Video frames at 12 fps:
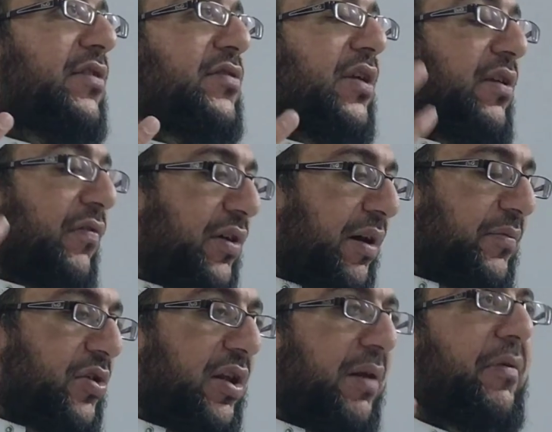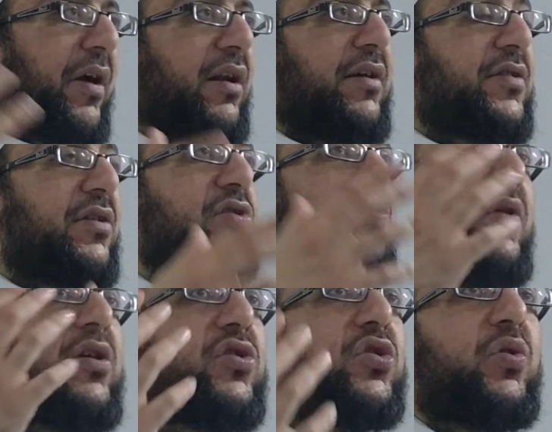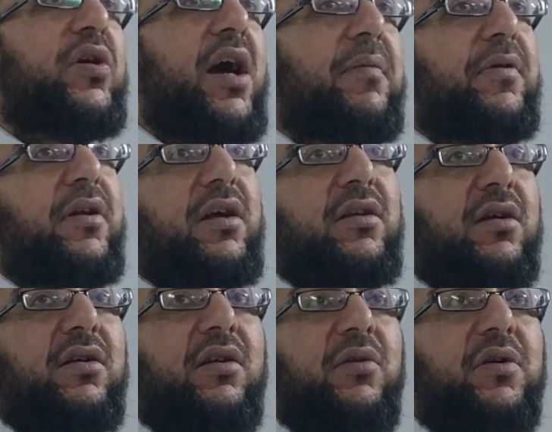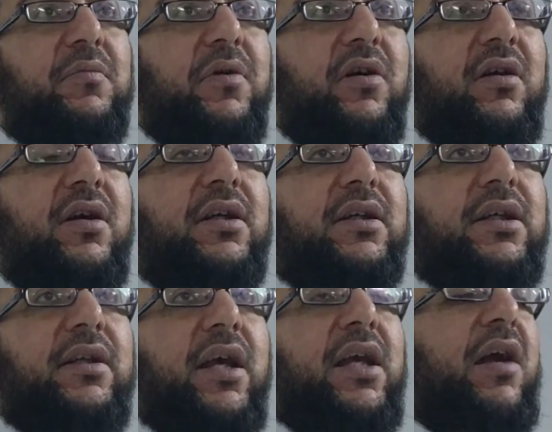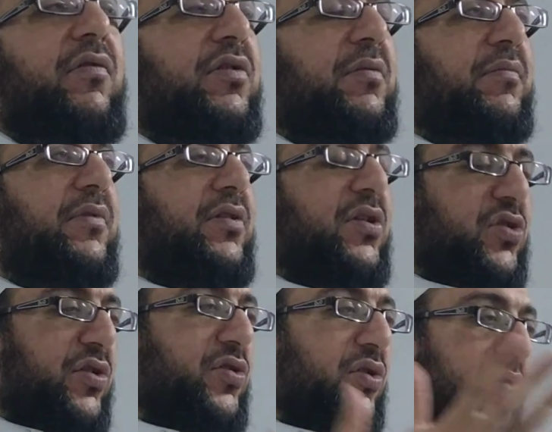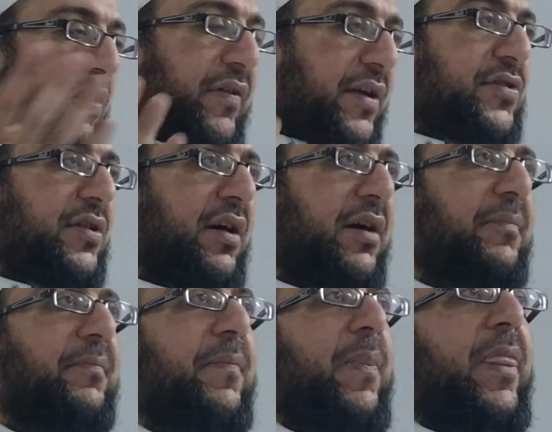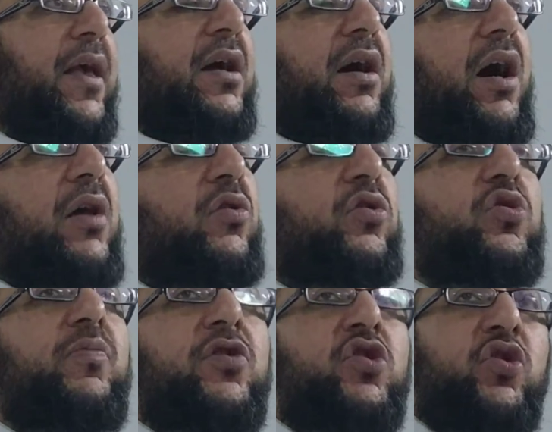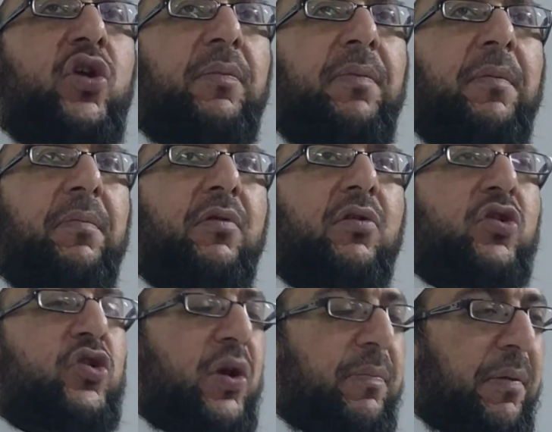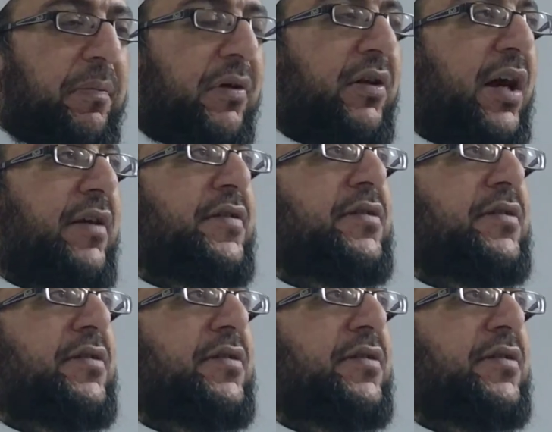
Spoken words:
they've come to liberate us, and it's quite true, it happened like that, Allahu Akbar. They gave them the justice of Islam, and not to mistreat people or treat people as